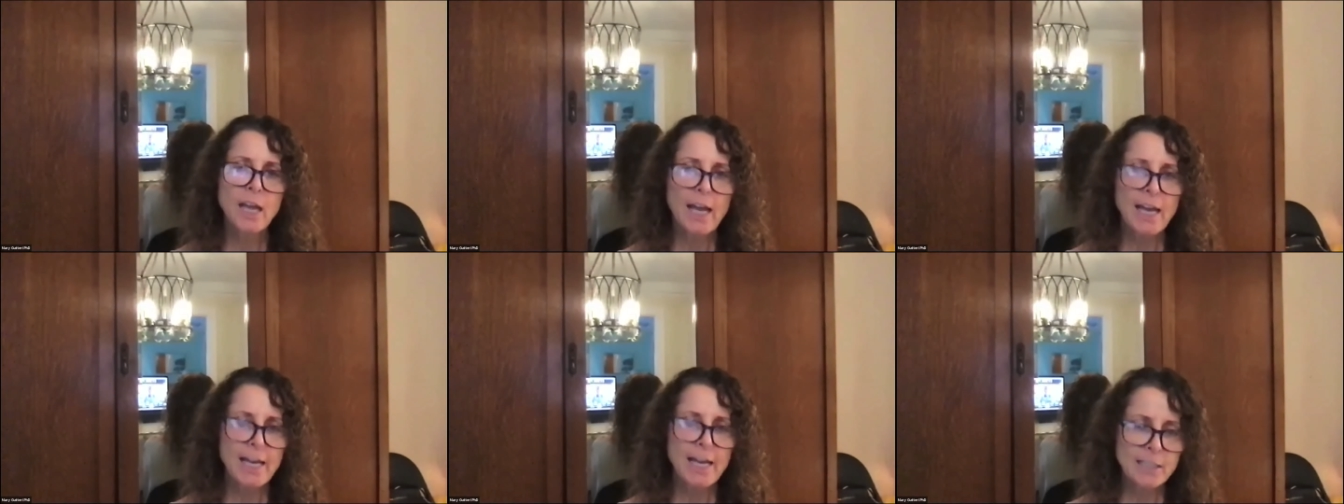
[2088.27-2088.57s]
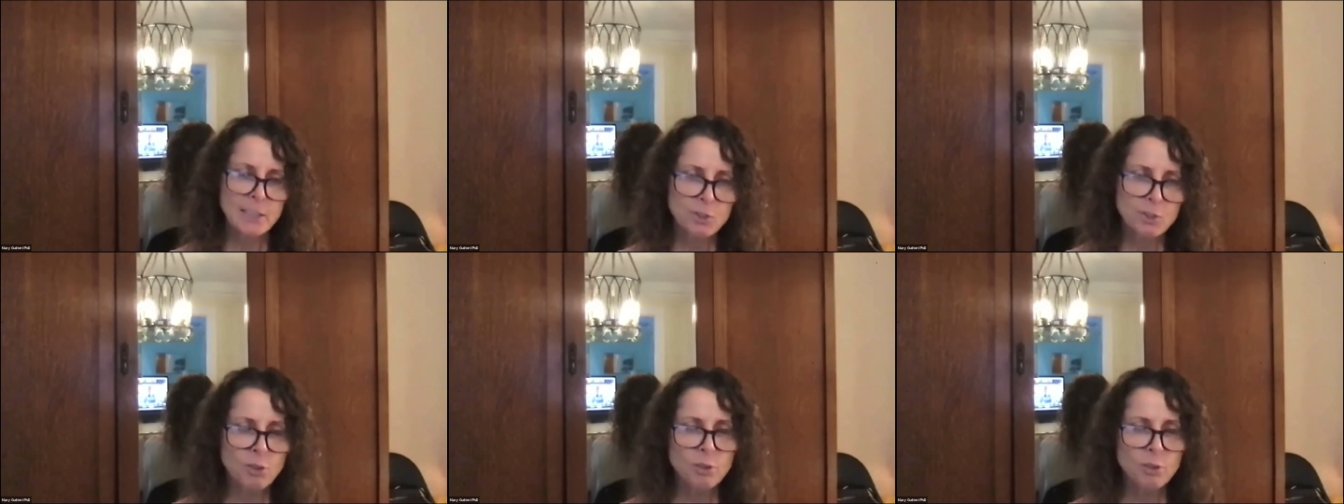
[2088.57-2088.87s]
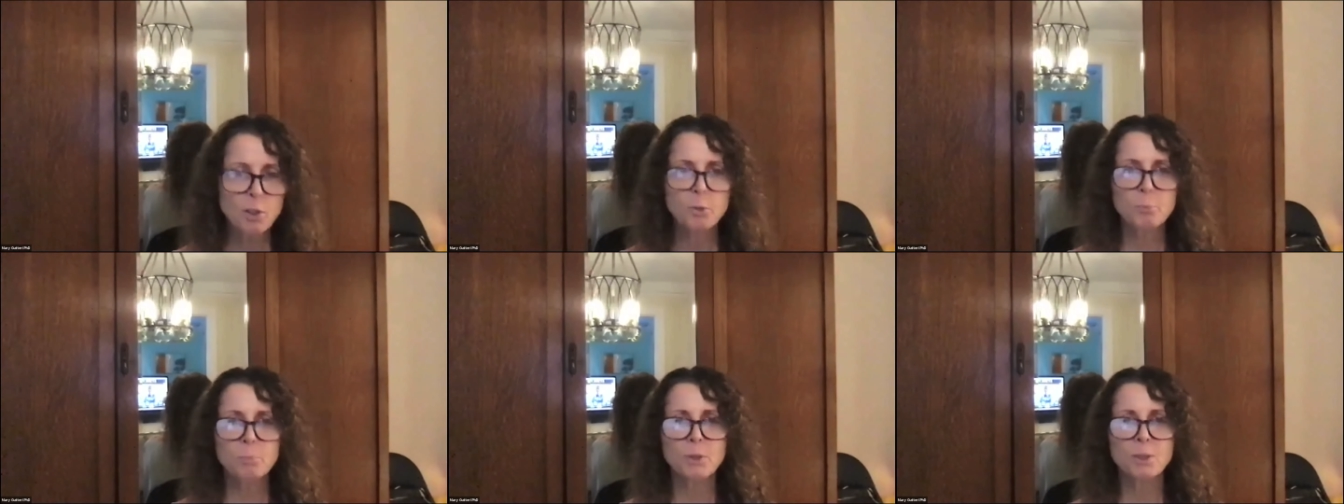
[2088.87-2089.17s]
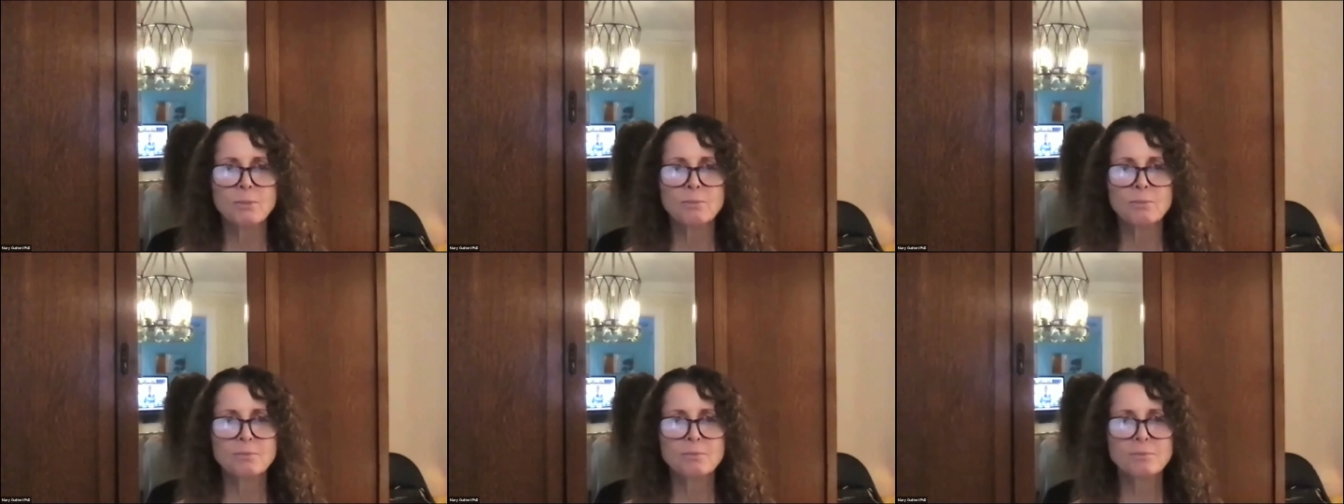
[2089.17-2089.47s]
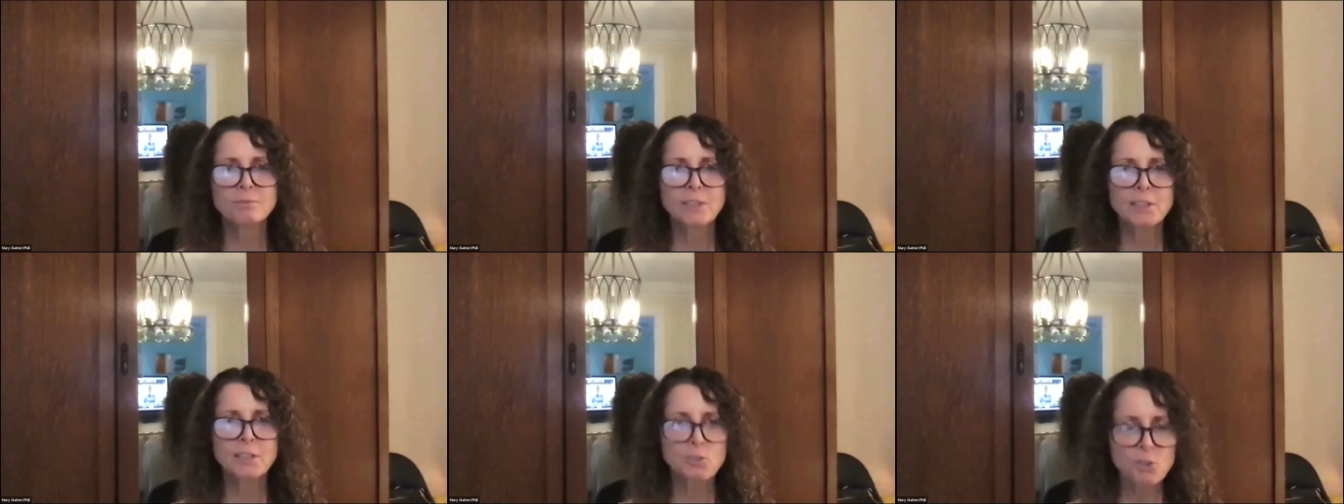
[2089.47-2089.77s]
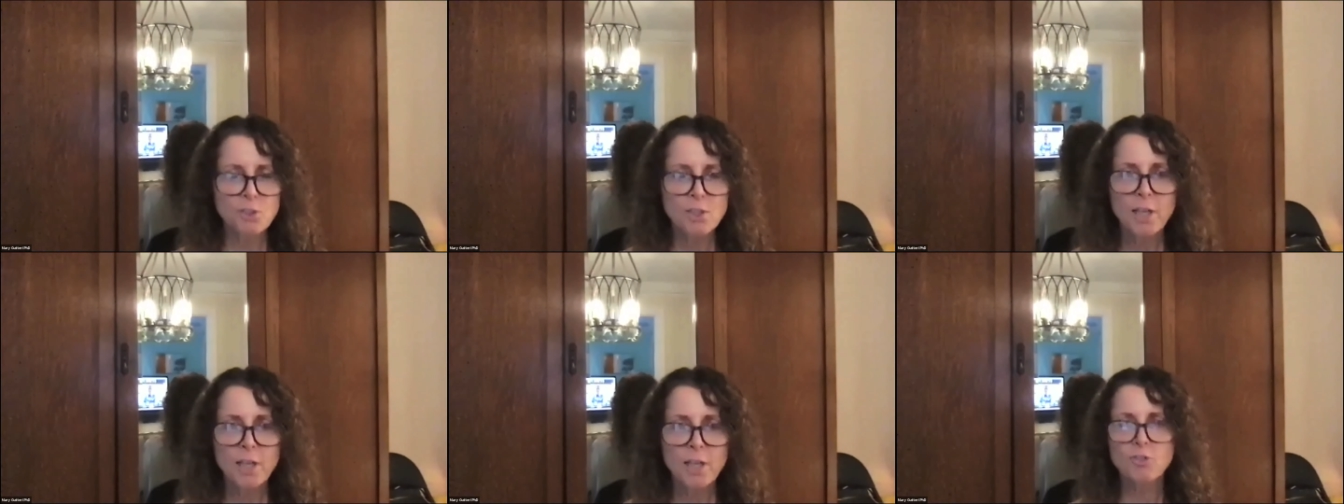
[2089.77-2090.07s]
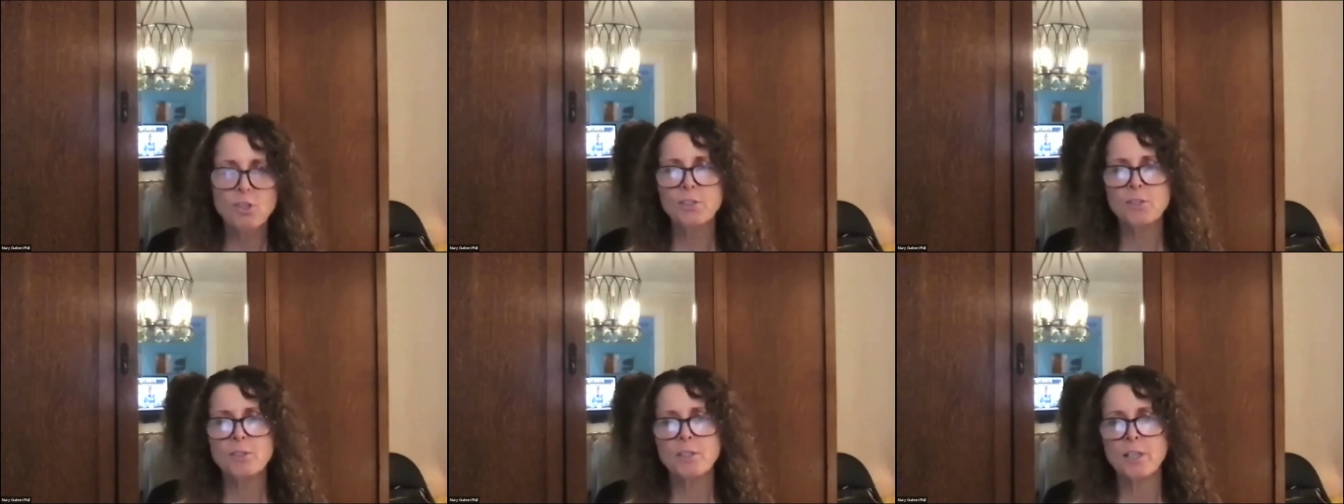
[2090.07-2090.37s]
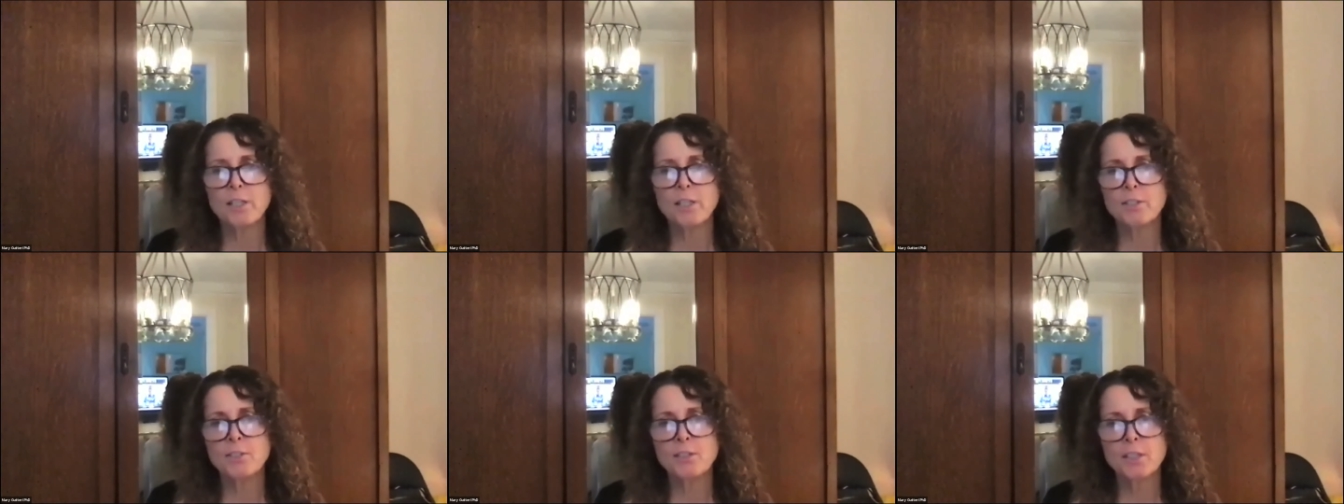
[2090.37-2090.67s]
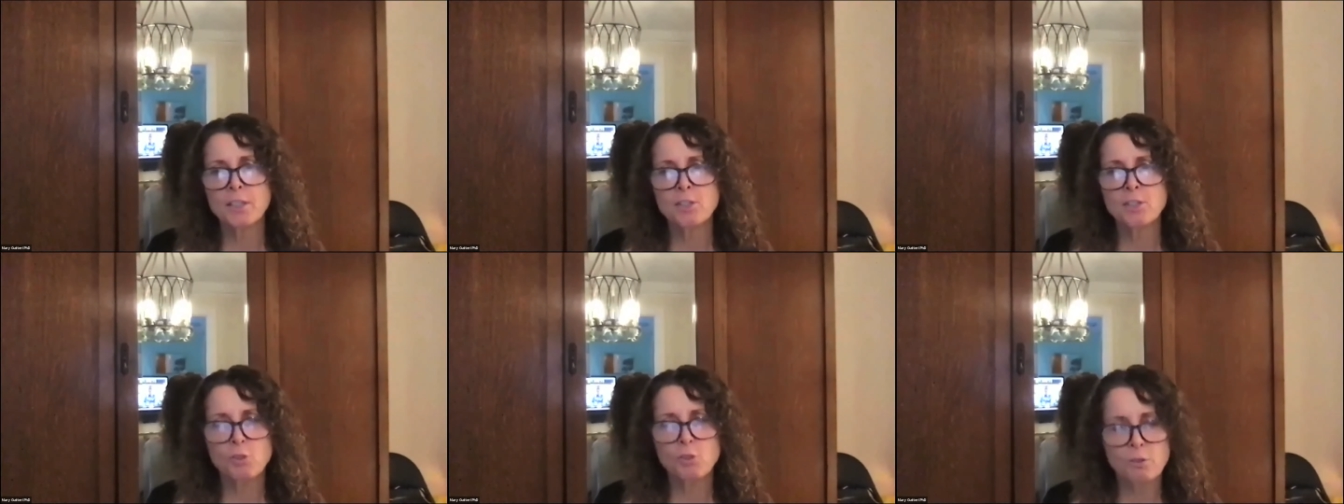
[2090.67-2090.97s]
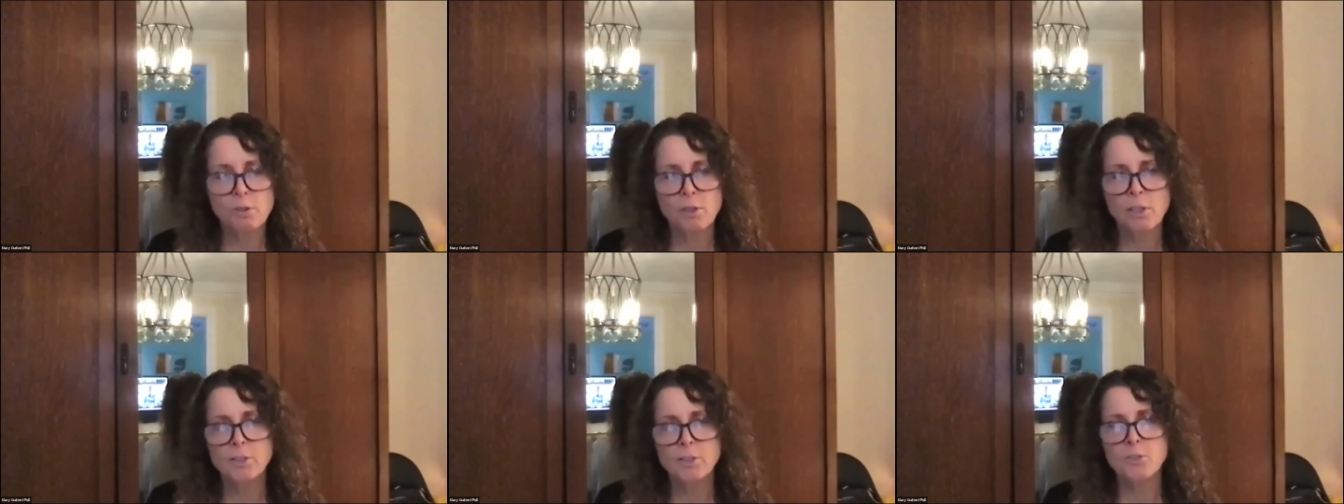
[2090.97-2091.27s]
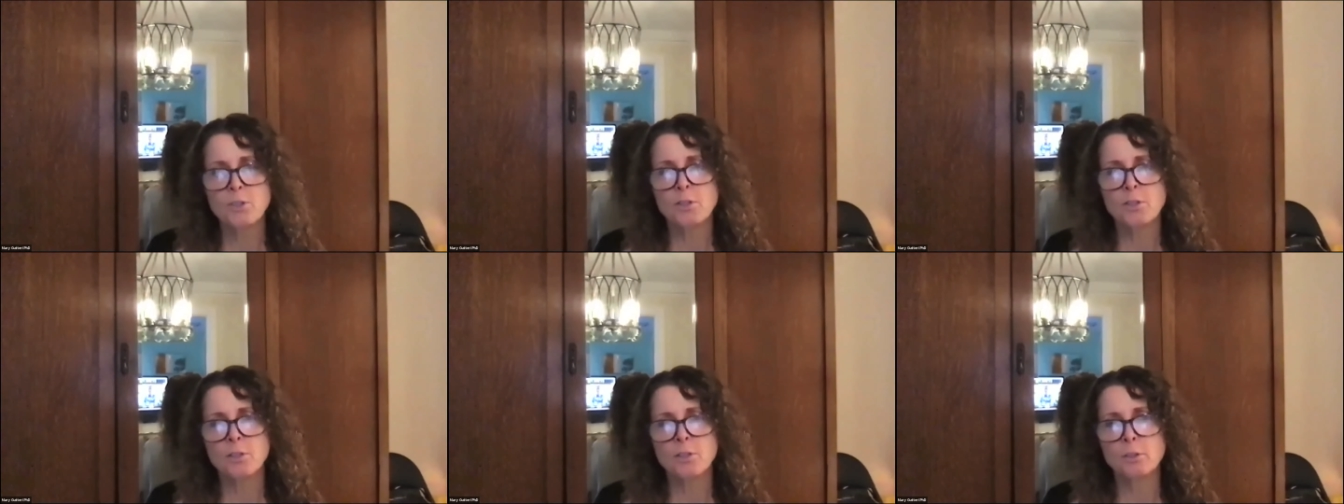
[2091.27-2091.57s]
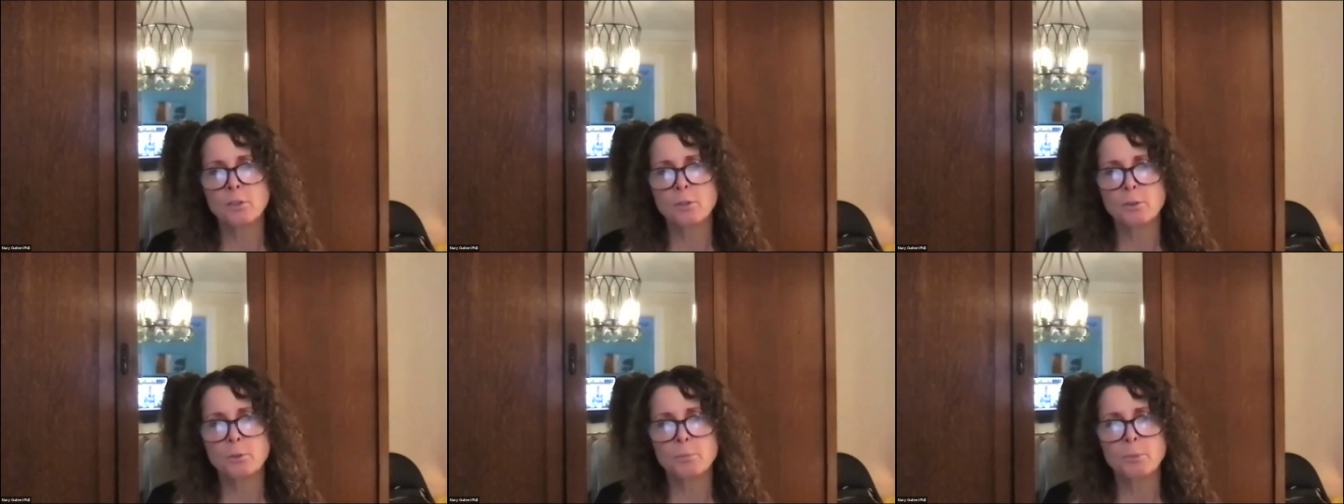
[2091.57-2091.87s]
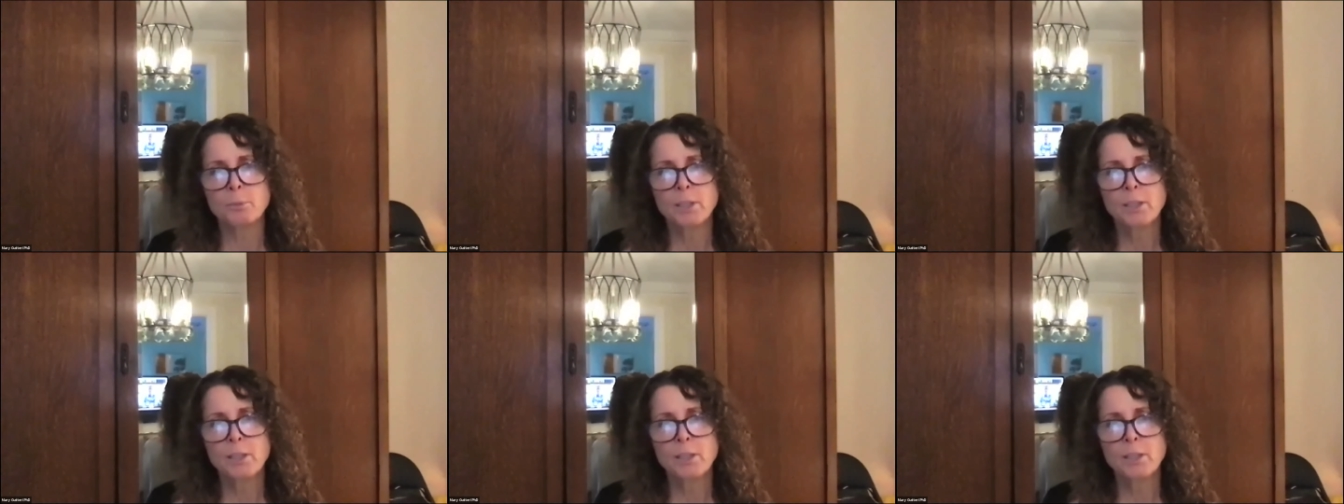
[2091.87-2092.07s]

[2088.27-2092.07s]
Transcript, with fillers: and it's global it's not just us, it's across the globe.